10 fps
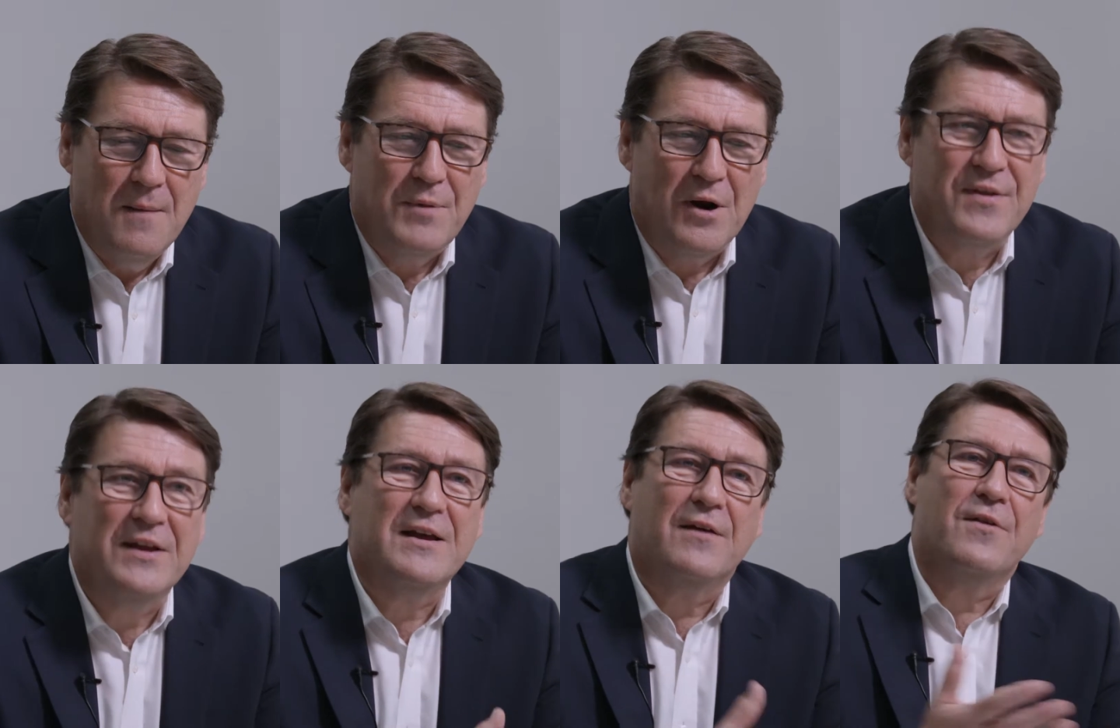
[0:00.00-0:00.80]
But I
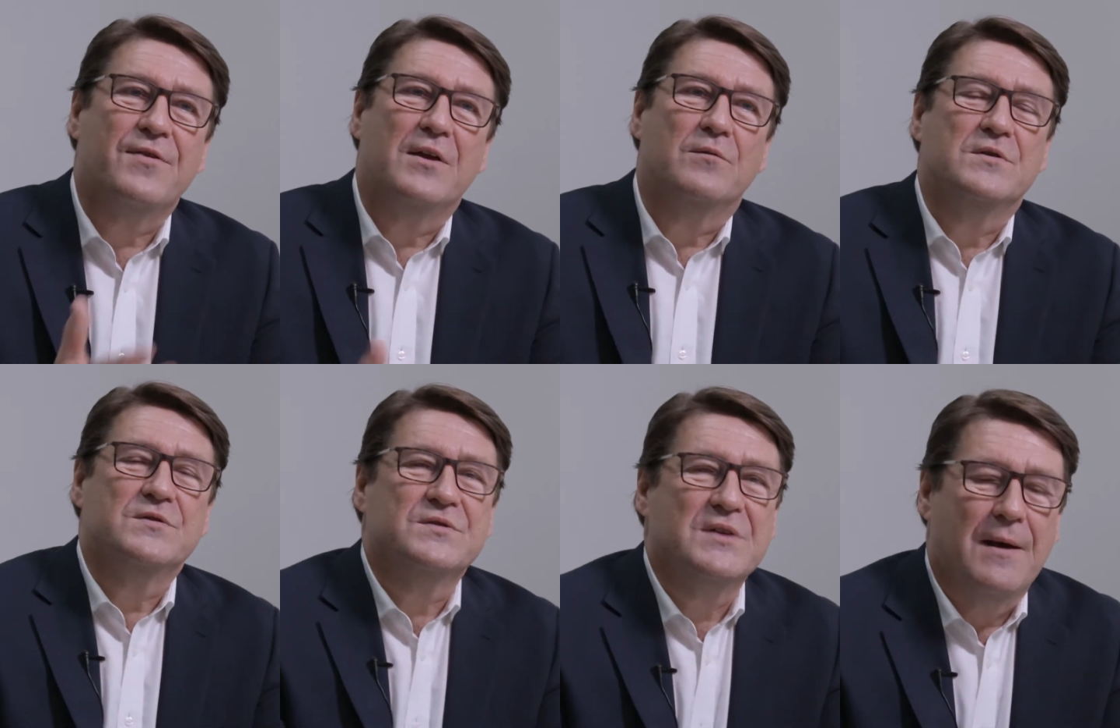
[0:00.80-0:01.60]
think the other thing
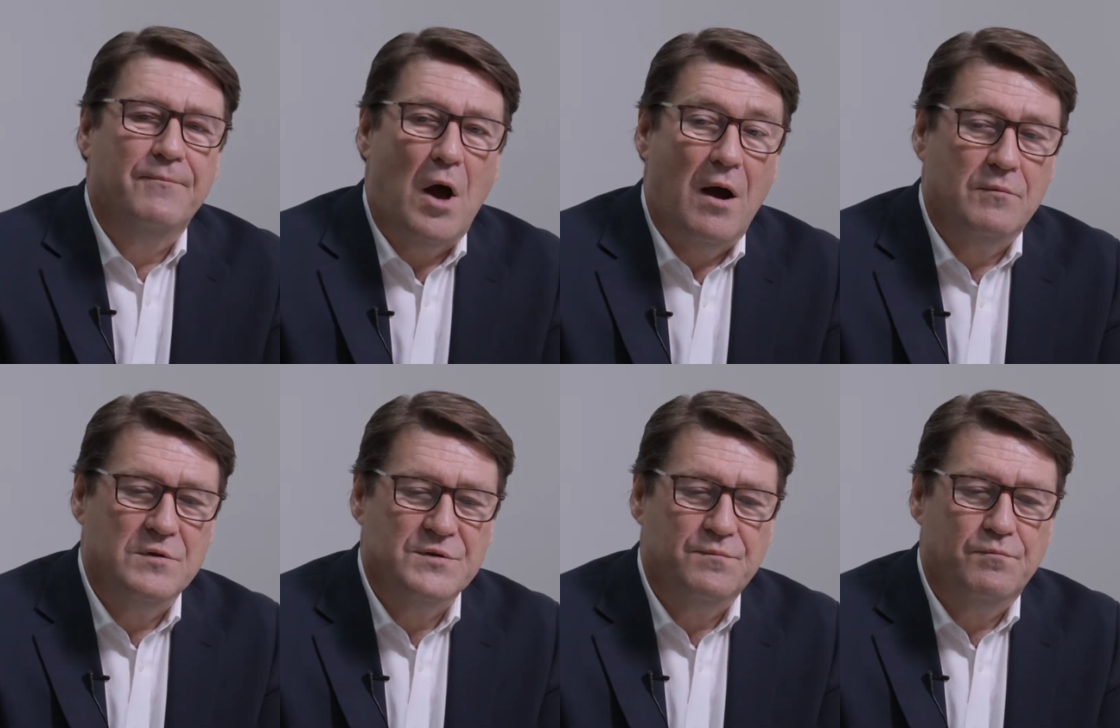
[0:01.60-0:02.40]
was I
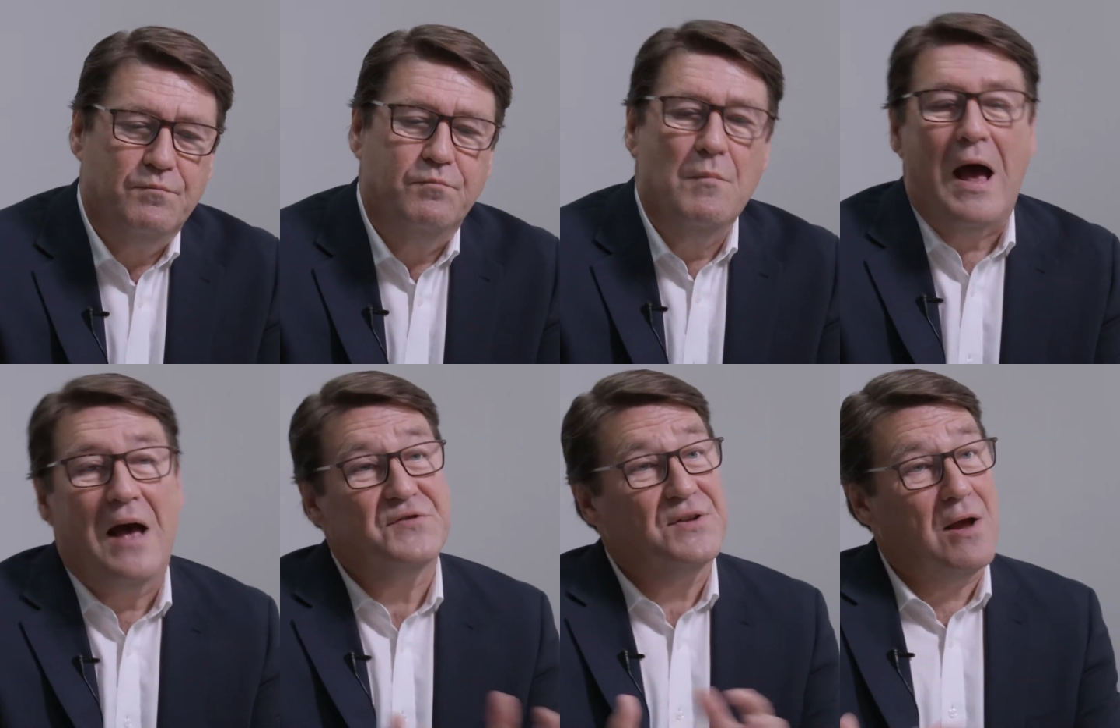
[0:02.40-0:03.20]
was
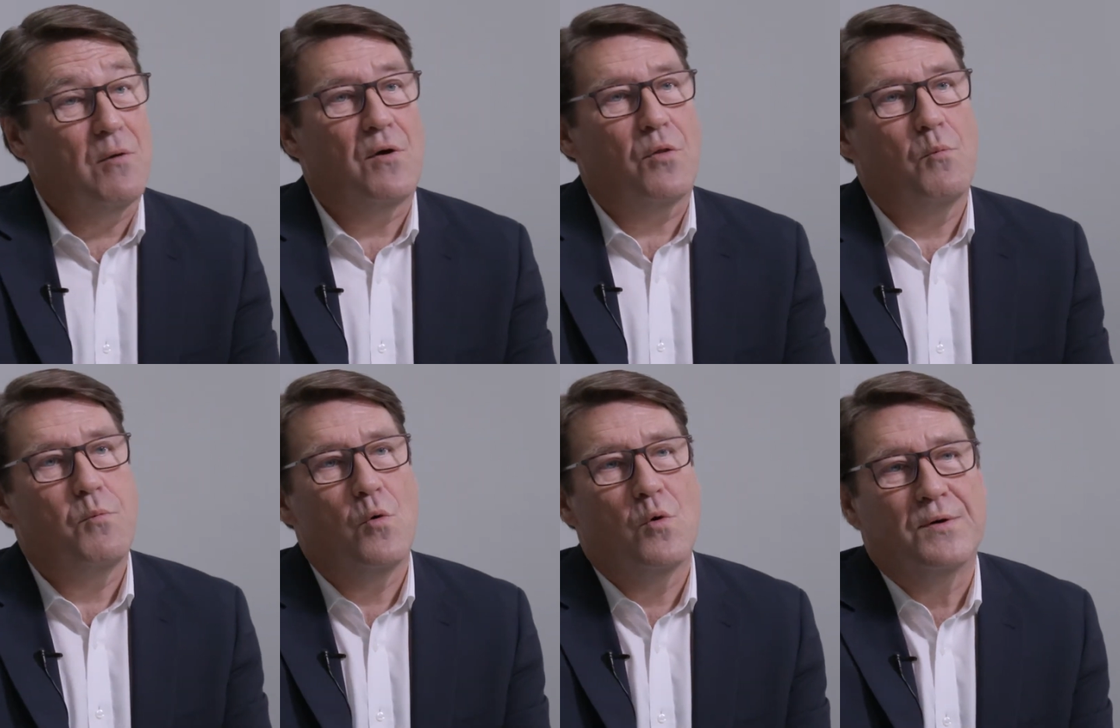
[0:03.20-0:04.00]
asked to go onto the
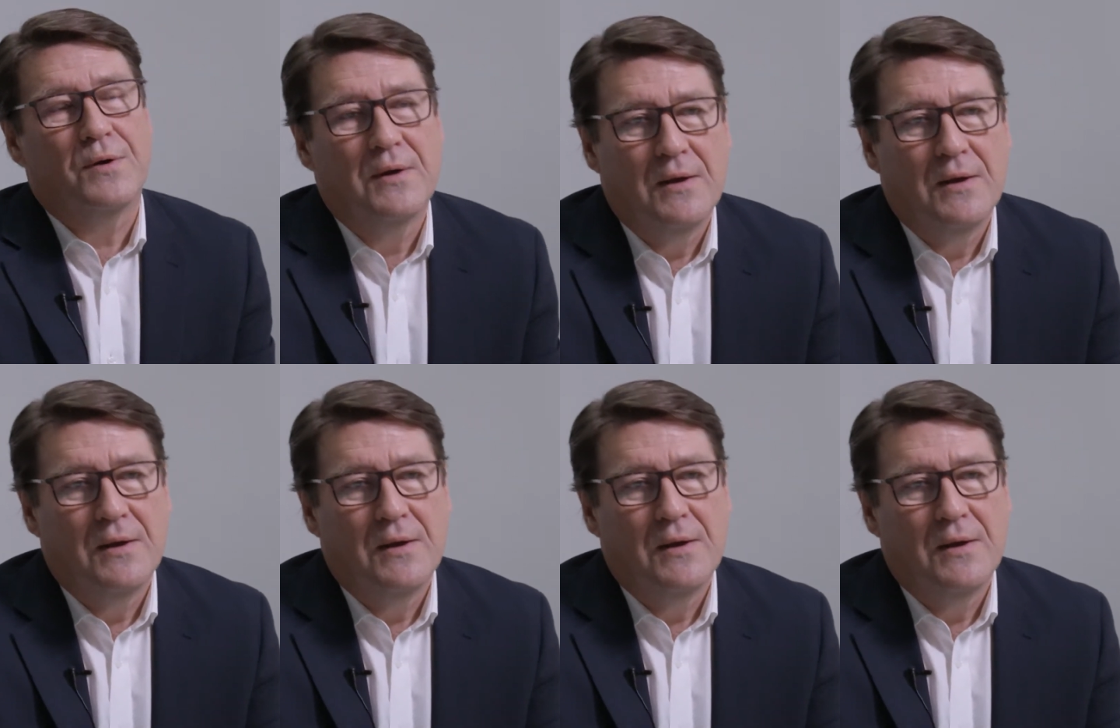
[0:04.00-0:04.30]
board